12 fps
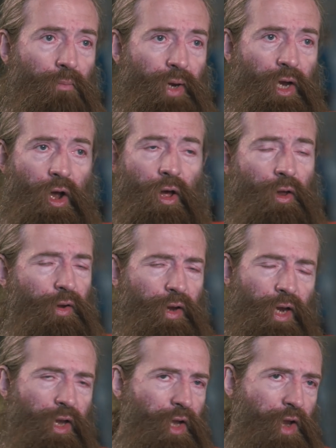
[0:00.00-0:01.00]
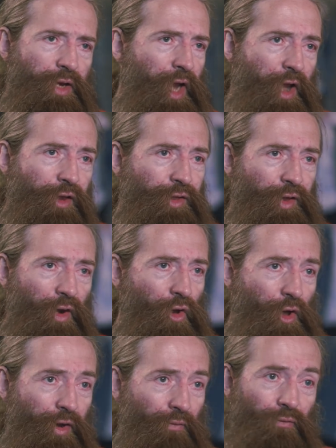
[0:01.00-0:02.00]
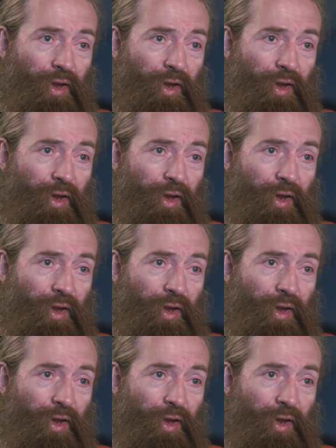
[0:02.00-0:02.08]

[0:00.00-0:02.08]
because it's just against the laws of